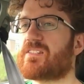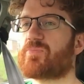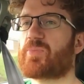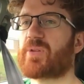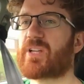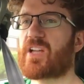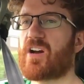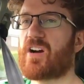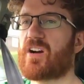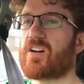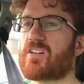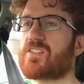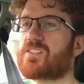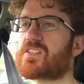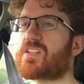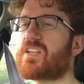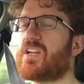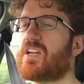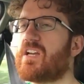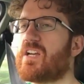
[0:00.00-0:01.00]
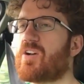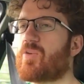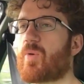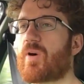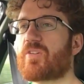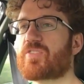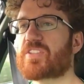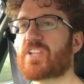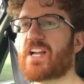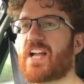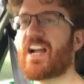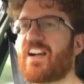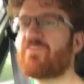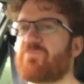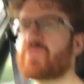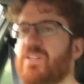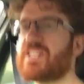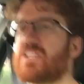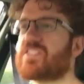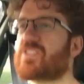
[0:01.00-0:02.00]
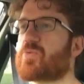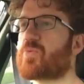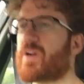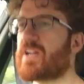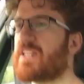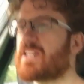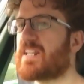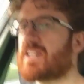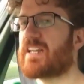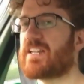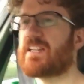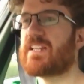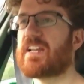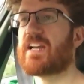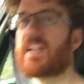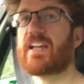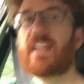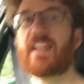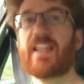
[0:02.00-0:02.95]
because whilst I have been to Weigh Day,